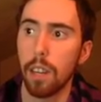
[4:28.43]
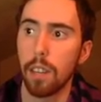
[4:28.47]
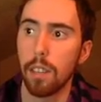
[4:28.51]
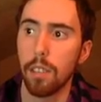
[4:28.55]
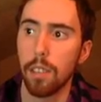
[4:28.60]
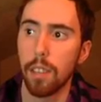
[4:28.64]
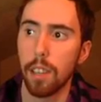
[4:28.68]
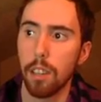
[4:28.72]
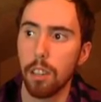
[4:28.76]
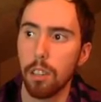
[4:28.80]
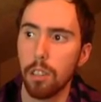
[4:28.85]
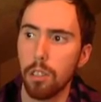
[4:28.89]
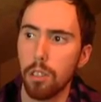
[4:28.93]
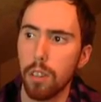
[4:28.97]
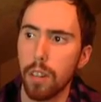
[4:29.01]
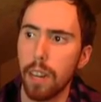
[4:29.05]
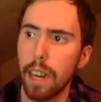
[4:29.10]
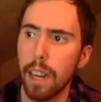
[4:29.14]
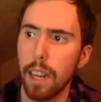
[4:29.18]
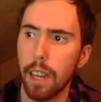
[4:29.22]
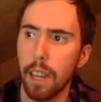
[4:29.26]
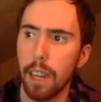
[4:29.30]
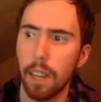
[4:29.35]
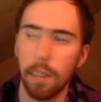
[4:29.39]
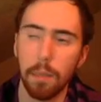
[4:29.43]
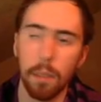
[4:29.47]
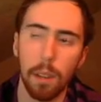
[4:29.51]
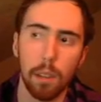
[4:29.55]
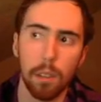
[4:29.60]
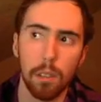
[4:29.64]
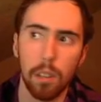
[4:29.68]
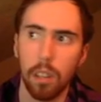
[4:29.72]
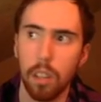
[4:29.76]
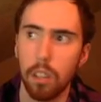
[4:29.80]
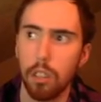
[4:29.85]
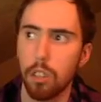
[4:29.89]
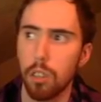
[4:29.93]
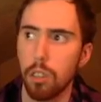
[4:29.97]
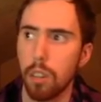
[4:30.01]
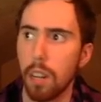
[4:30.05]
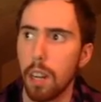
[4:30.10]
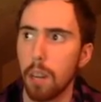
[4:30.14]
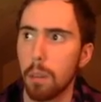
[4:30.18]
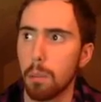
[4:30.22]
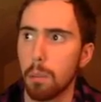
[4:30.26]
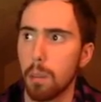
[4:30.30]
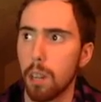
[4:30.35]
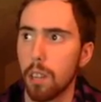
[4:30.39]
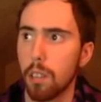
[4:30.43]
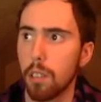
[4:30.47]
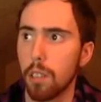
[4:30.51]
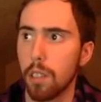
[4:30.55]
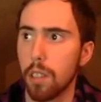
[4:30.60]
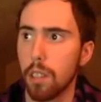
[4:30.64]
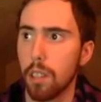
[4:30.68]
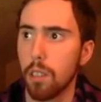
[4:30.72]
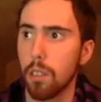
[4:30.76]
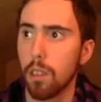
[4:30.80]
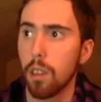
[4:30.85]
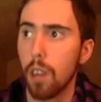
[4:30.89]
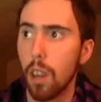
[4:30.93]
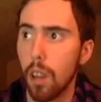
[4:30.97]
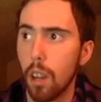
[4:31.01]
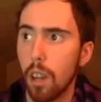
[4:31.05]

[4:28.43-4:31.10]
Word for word: I'm not sure how to pronounce it either.